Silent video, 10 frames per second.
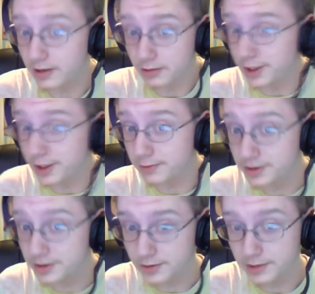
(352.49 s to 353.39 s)
running triple
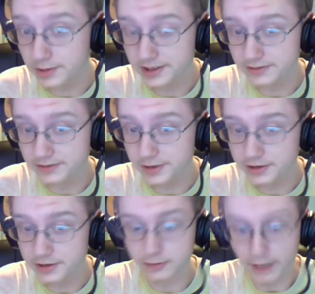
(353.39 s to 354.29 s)
instant fusion, so why
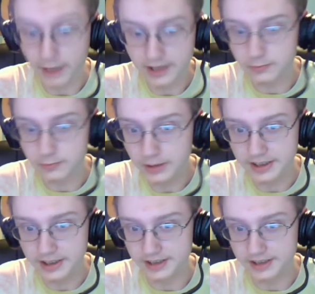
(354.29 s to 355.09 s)
not run this